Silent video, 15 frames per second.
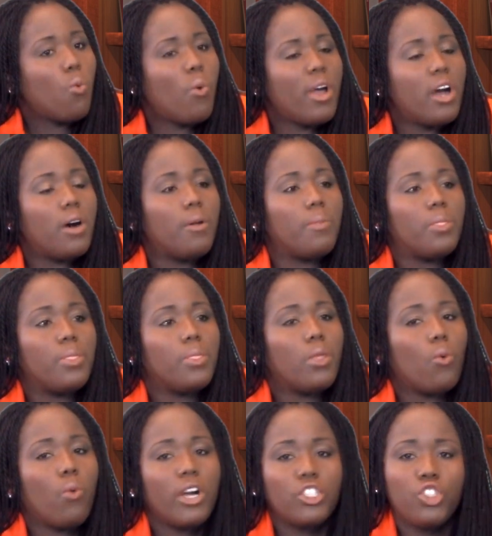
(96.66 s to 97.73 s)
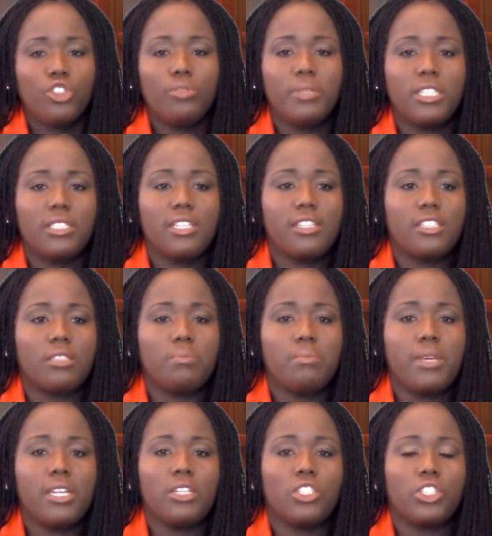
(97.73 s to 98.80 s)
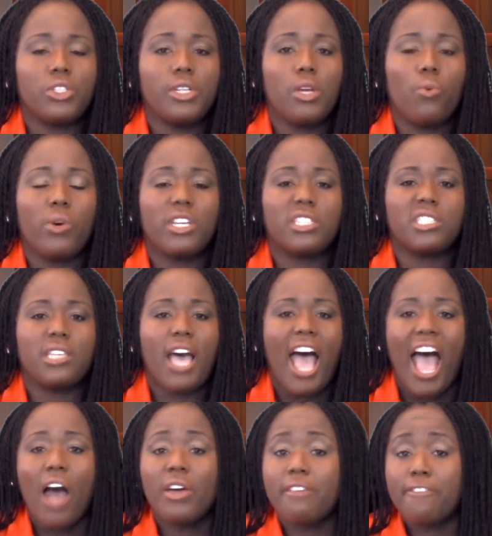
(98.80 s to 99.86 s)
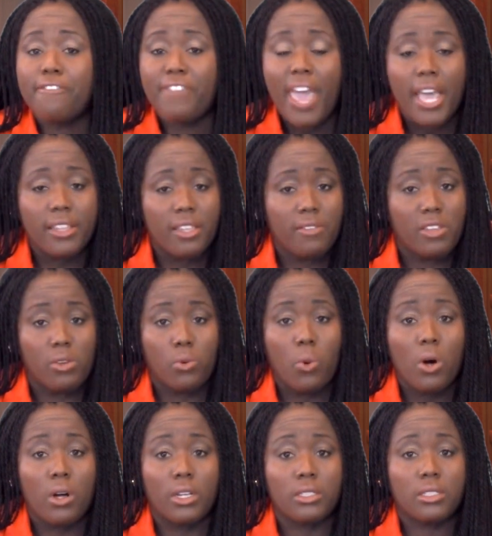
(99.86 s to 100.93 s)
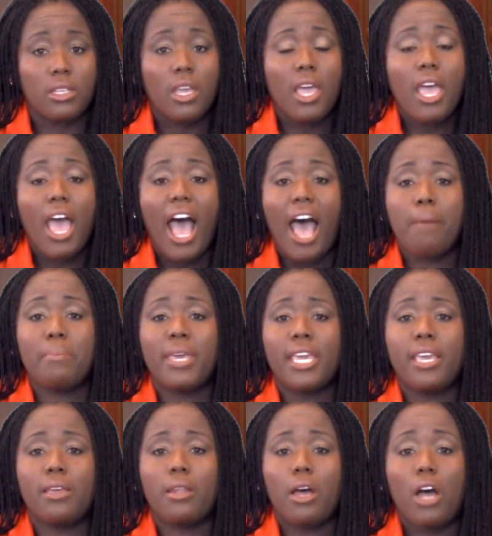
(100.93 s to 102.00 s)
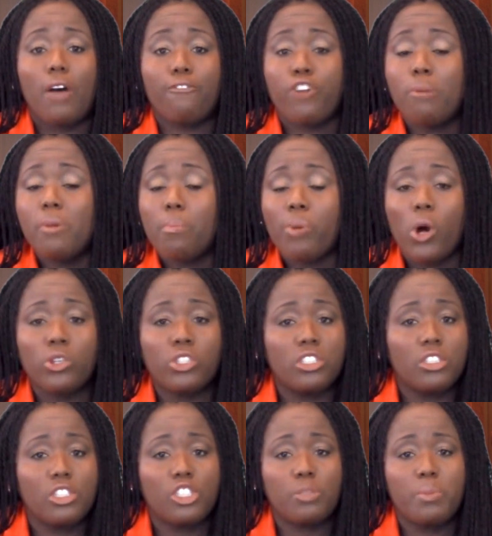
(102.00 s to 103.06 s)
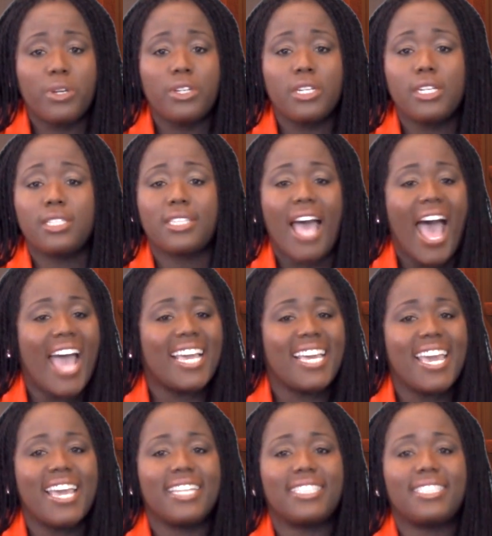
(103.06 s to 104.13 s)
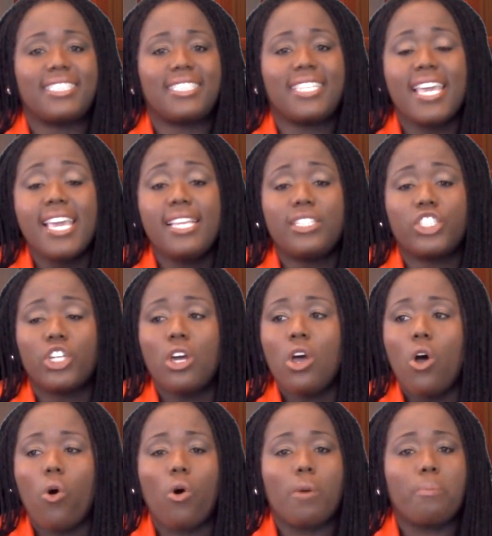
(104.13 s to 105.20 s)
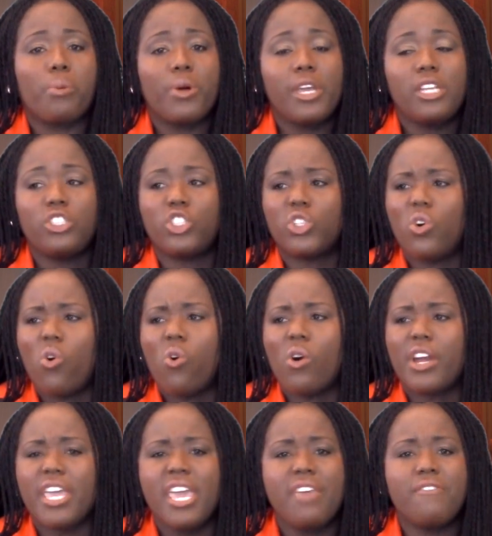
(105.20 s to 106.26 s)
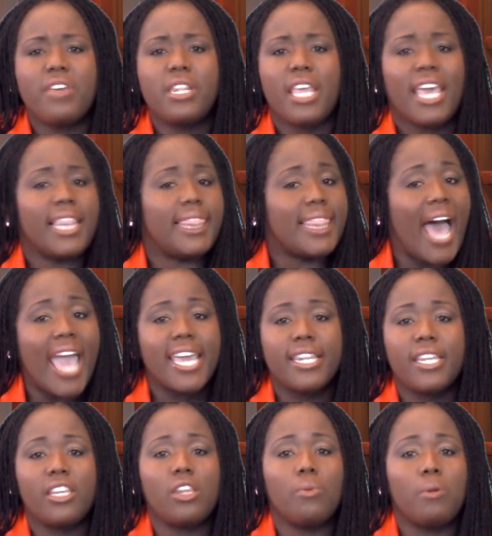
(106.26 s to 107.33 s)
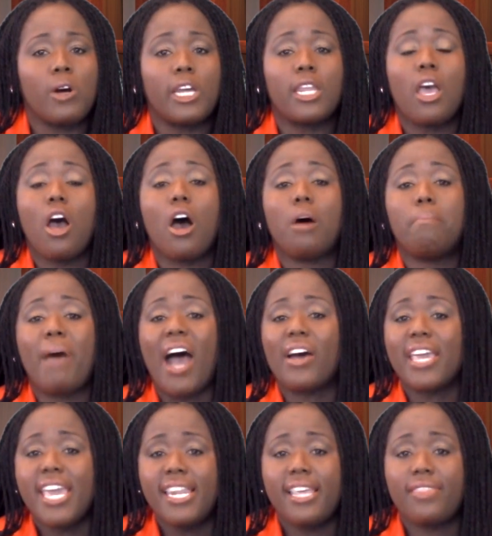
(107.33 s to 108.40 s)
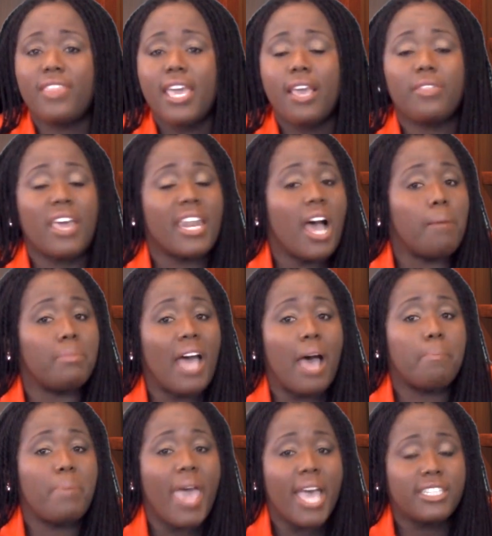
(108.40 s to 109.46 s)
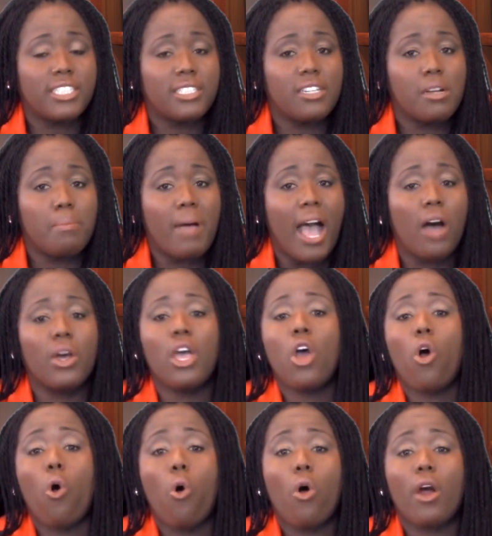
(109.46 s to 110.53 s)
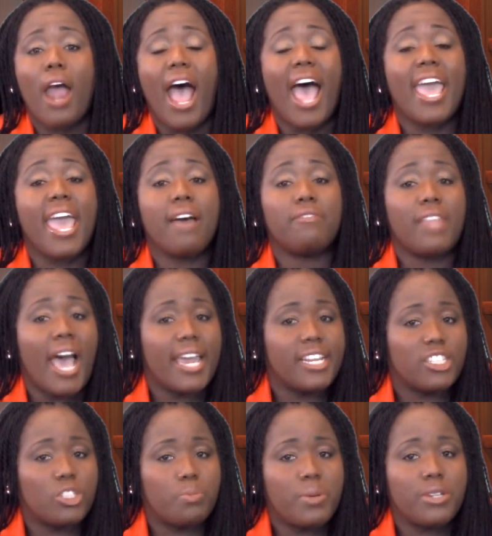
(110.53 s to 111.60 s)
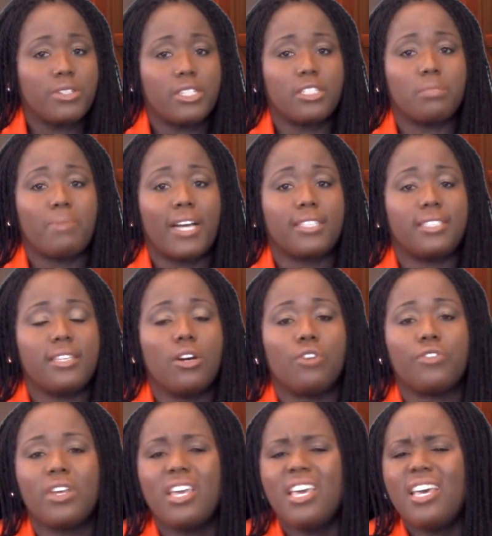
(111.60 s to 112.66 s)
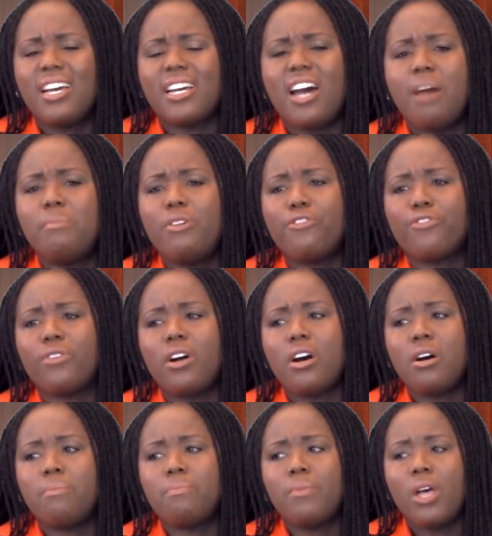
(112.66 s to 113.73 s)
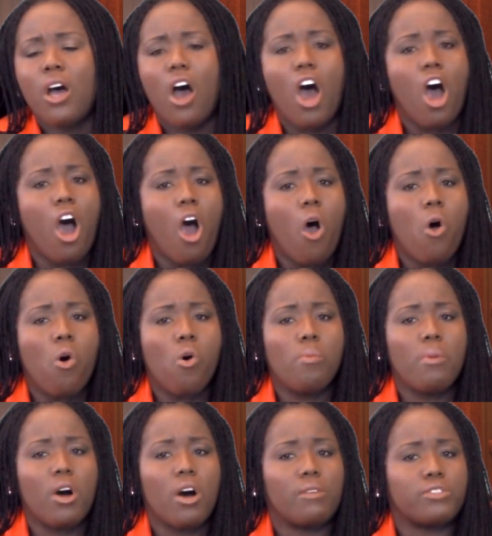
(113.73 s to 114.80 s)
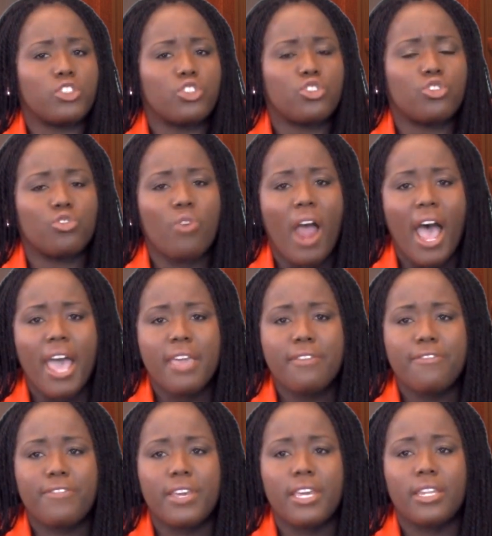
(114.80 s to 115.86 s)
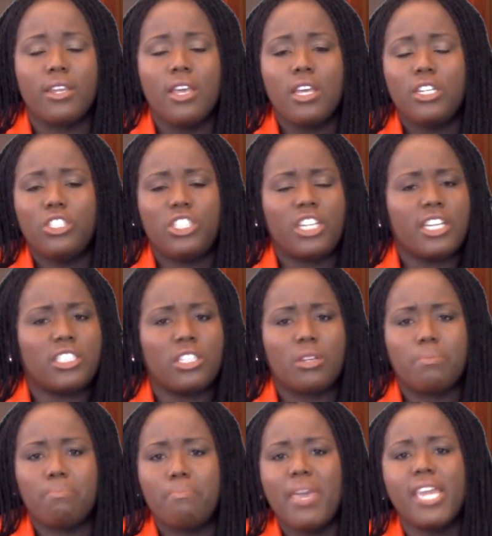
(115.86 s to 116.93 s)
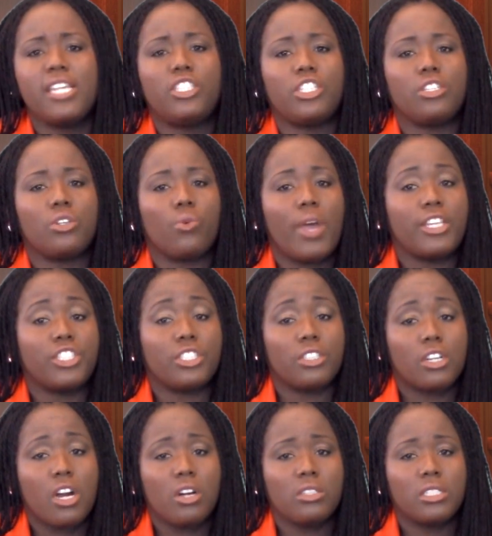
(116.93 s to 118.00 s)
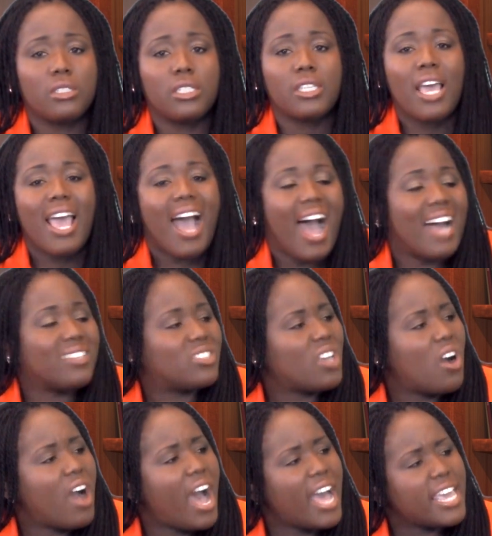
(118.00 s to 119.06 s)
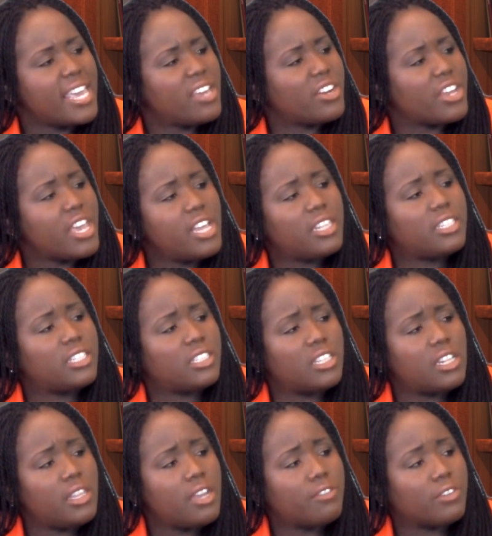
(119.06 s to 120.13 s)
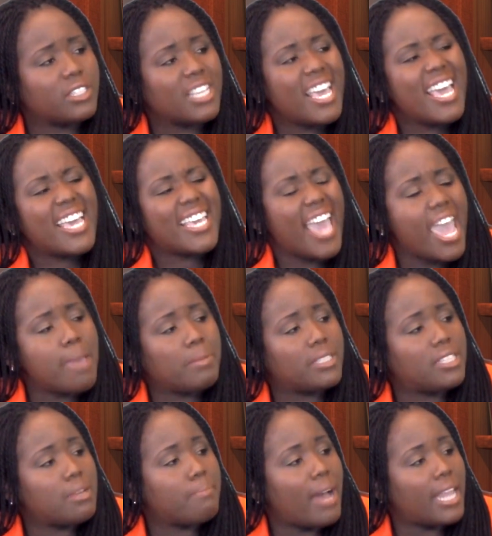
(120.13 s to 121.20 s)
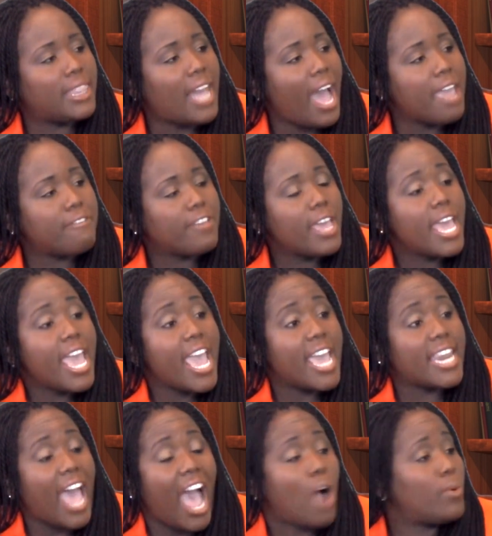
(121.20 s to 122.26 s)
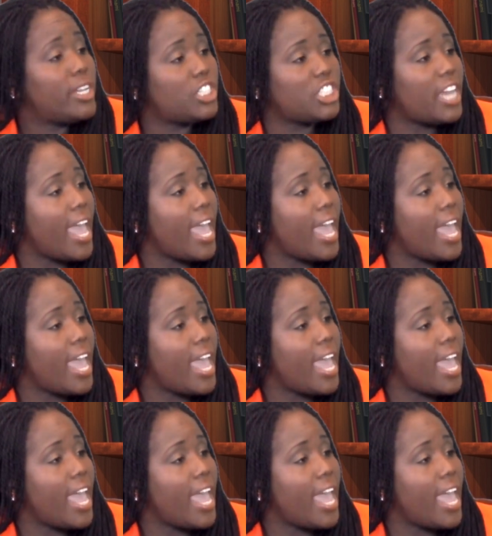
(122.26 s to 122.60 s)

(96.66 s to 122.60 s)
Well, what drew me to this ministry was how effective it was. I mean, from a personal experience, I can't teach or preach or even enlighten anyone about anything that I'm not passionate about or I have not experienced myself. Coming from a home of strife and just many generational curses, I saw how inner healing and deliverance came into my life and how it